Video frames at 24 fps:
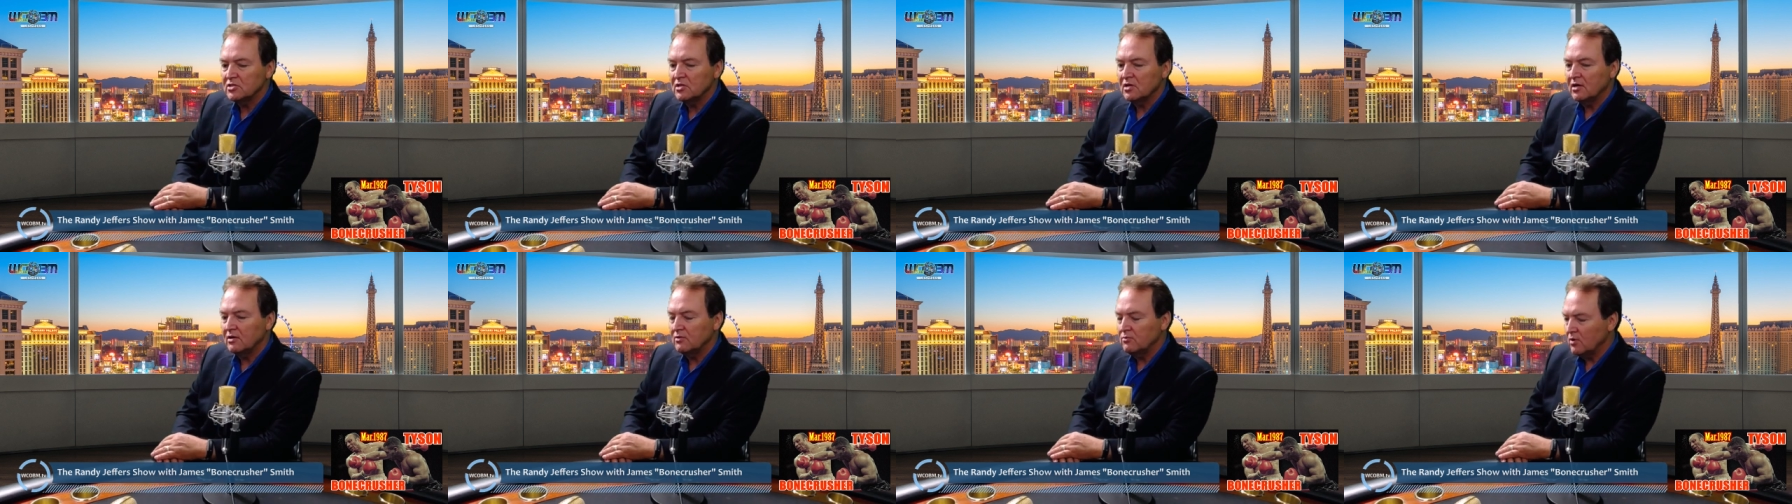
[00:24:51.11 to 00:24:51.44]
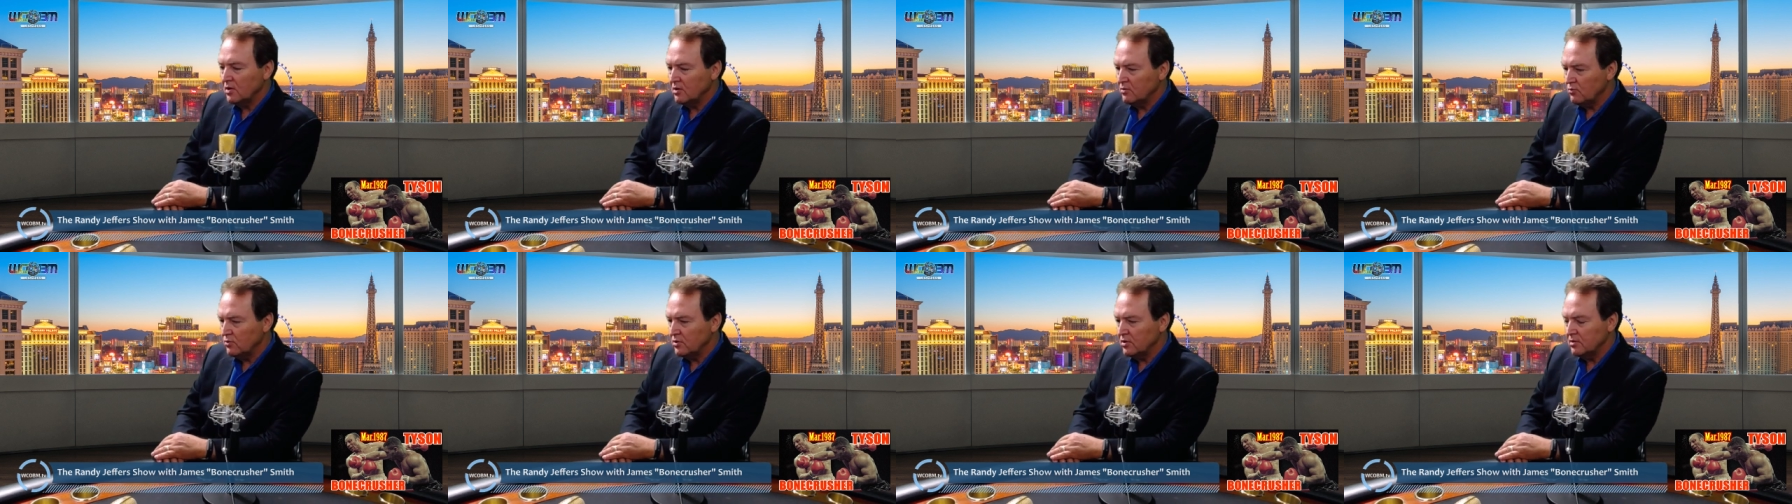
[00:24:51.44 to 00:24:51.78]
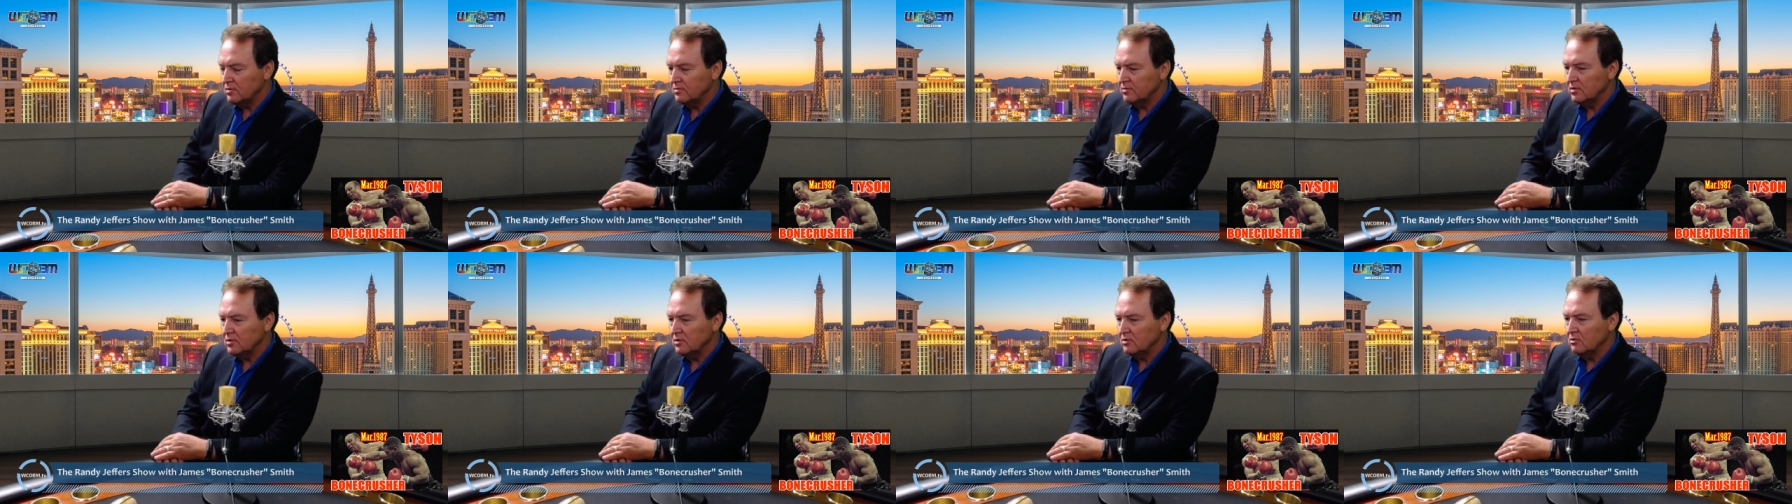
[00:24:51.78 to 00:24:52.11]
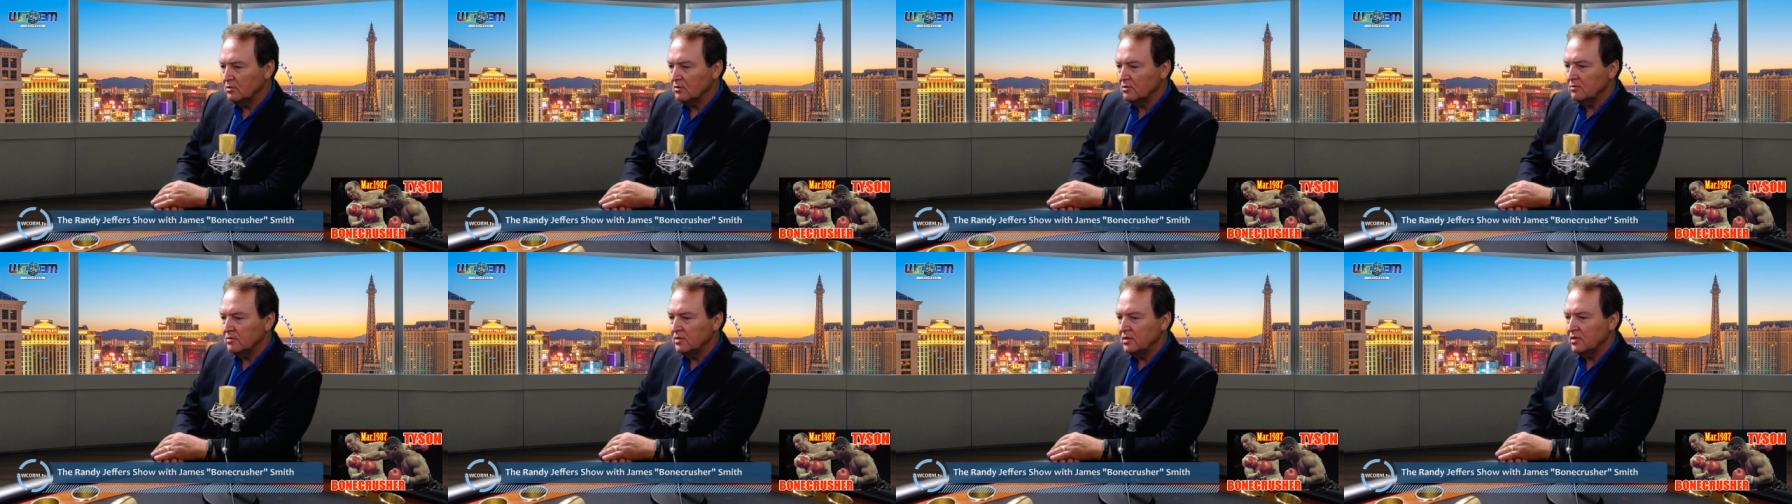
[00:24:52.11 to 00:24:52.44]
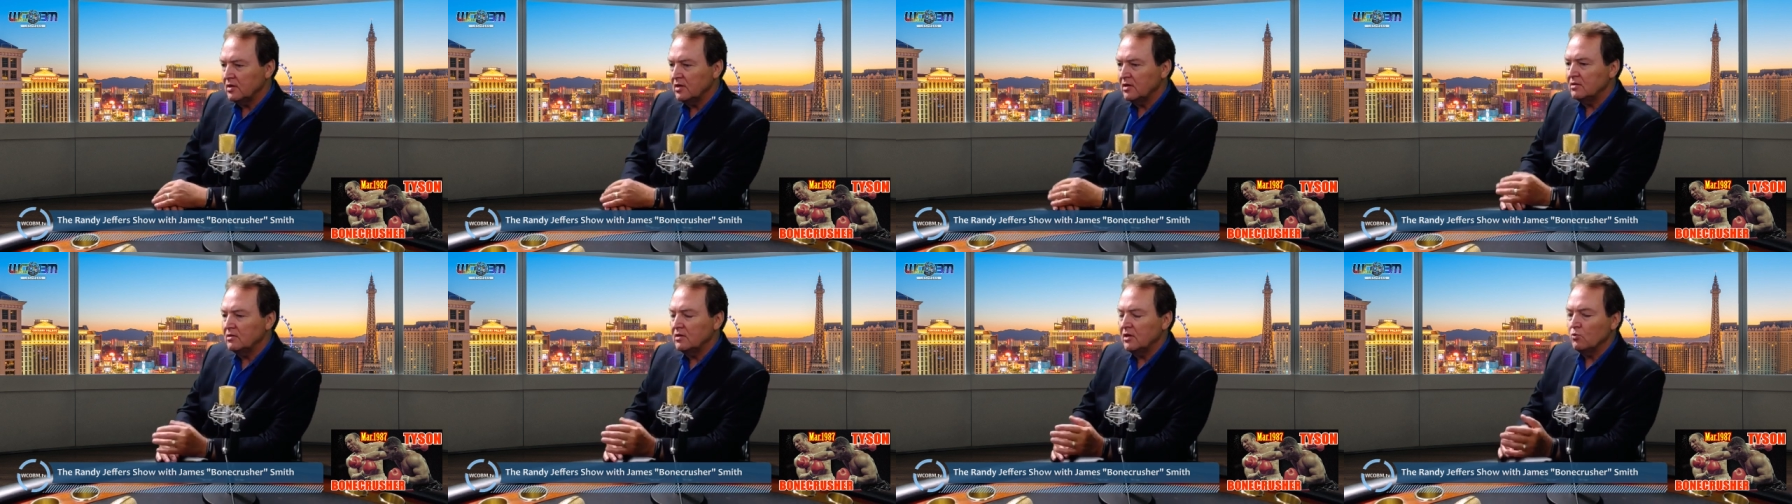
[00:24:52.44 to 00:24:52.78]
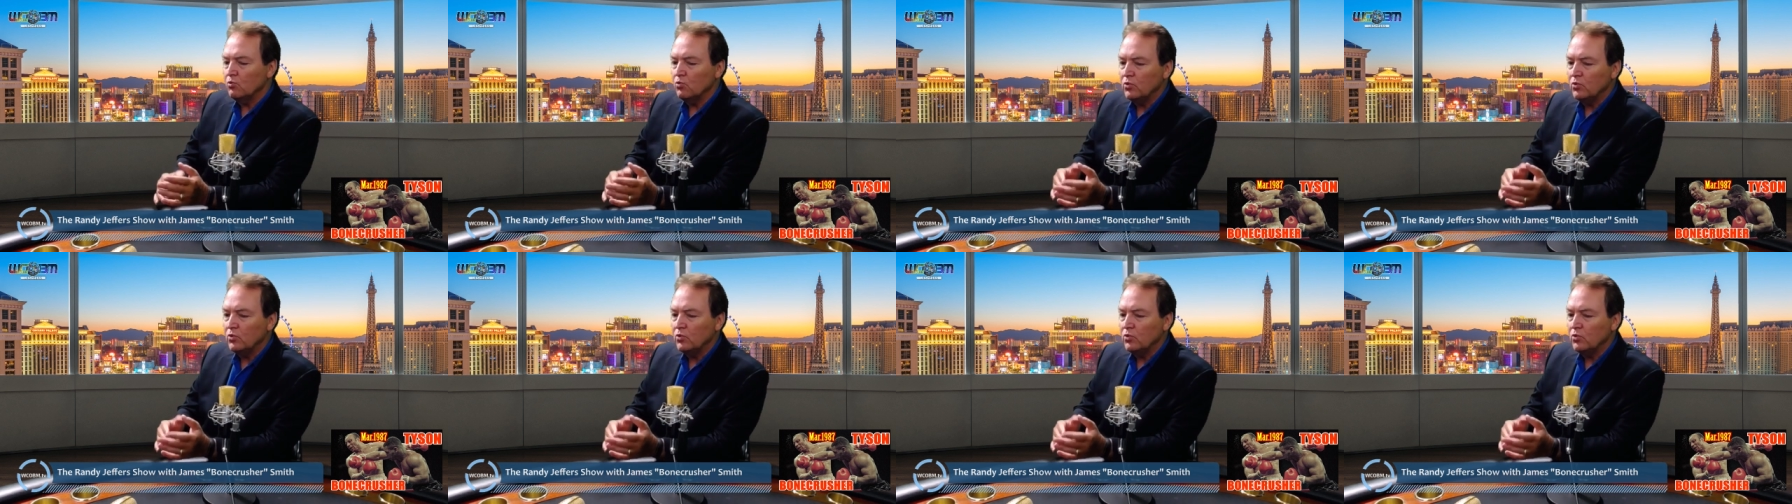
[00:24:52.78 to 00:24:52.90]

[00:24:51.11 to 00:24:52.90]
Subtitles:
I would, that